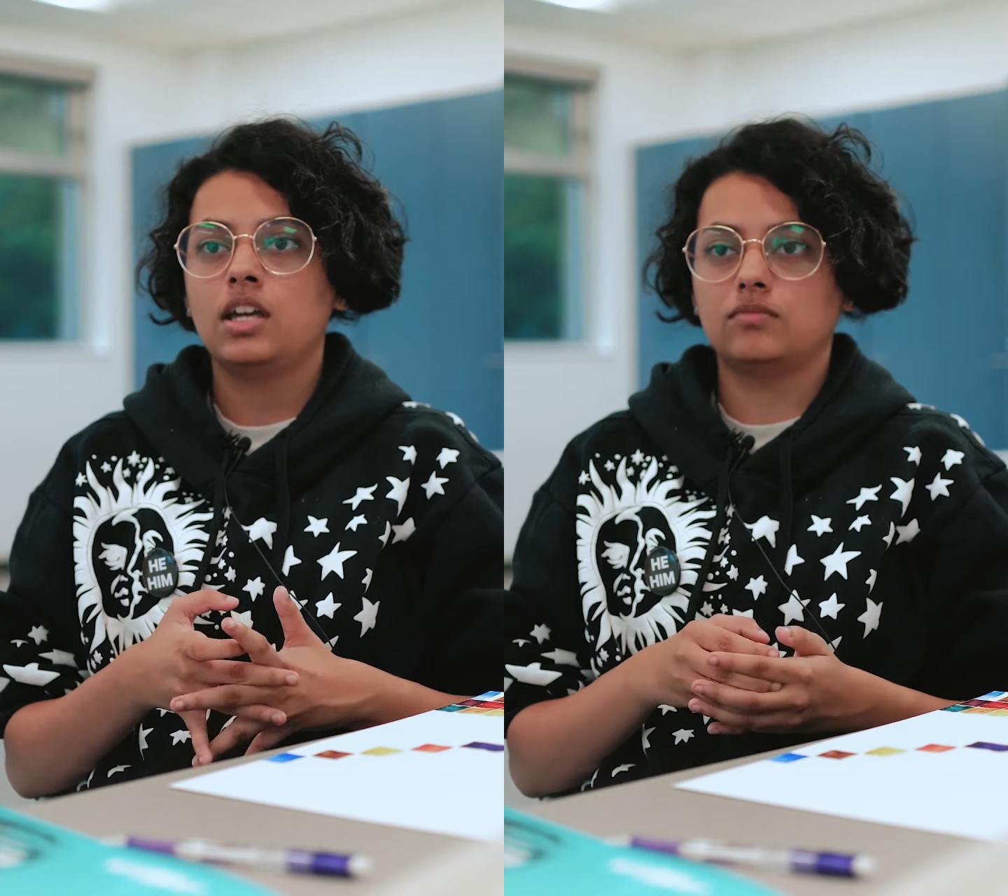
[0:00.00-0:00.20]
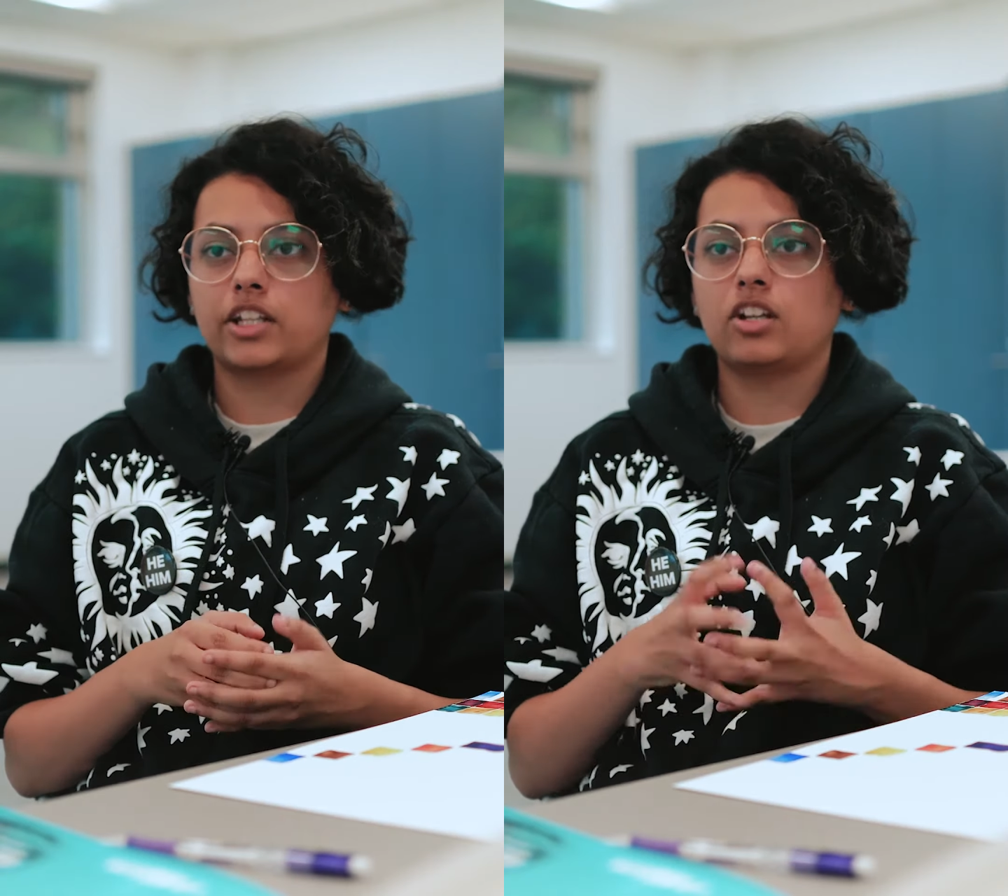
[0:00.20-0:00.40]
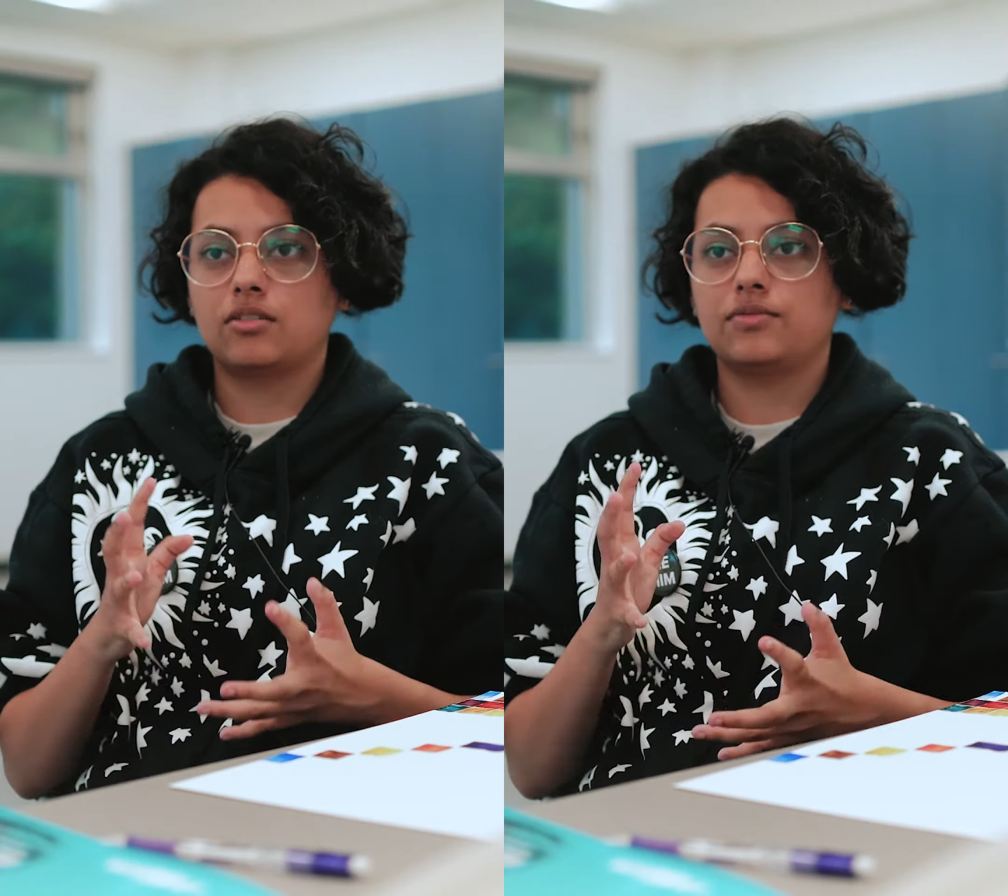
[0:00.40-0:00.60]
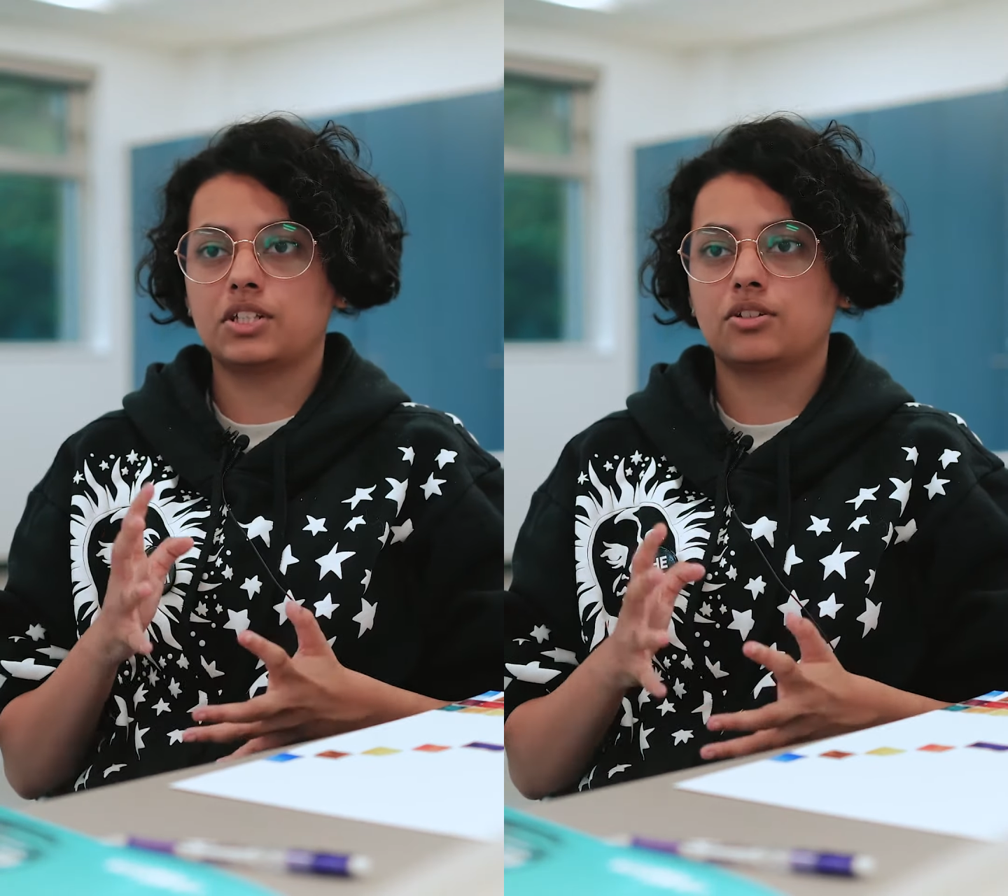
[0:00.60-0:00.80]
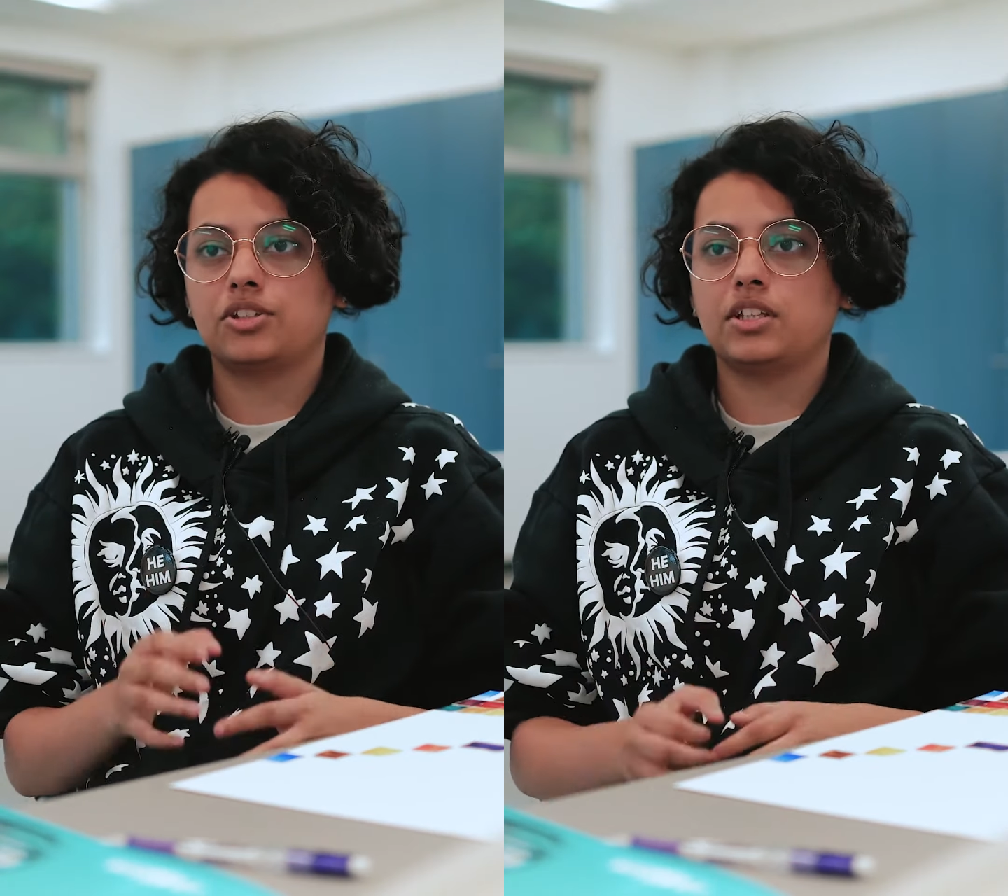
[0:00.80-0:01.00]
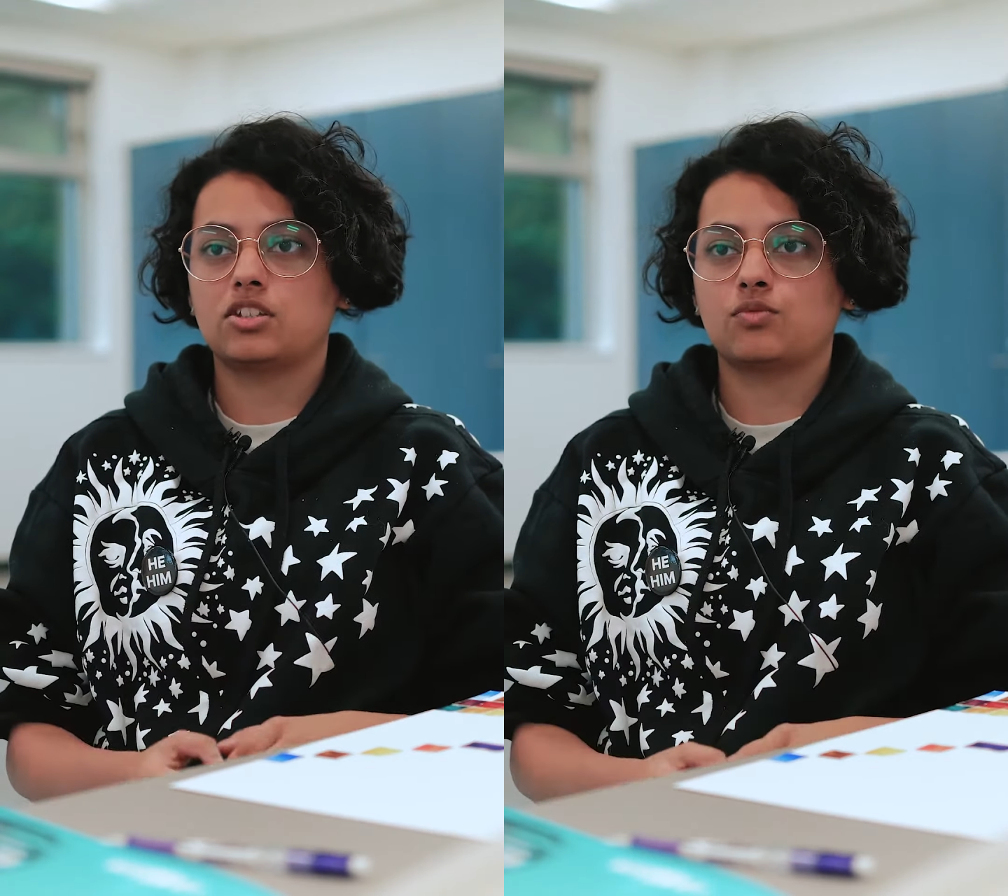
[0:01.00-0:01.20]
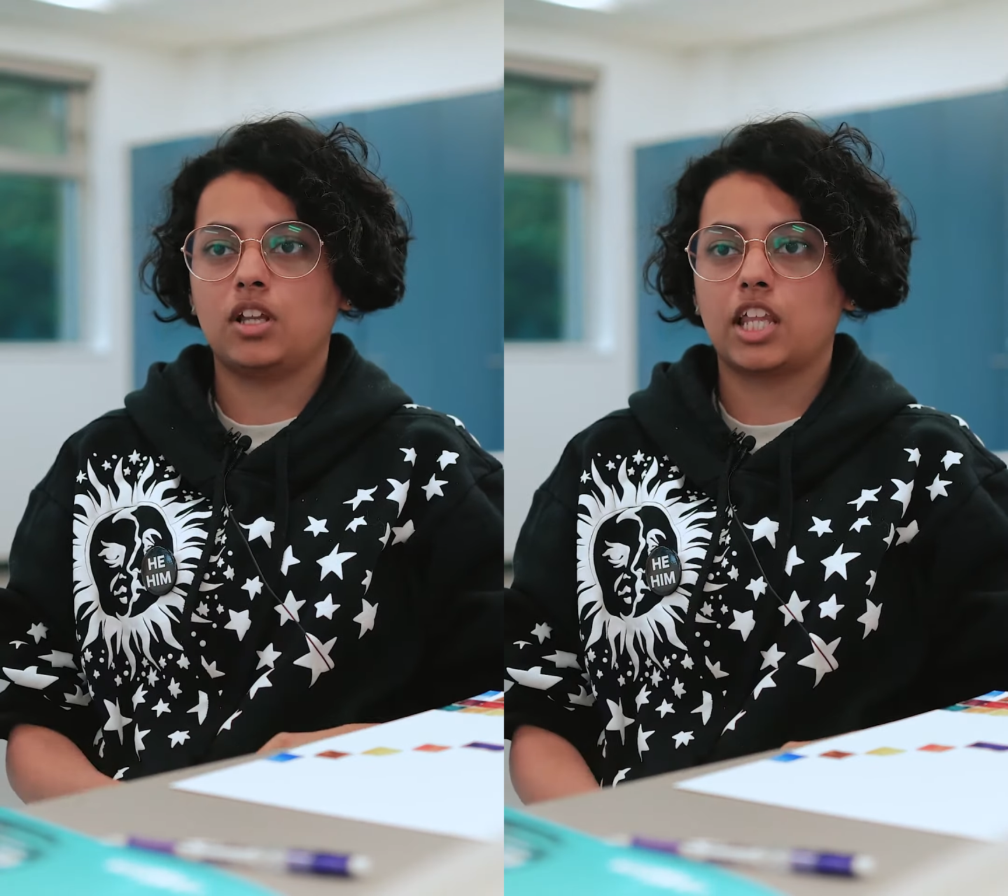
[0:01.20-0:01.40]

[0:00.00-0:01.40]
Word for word: like non-physical things as well,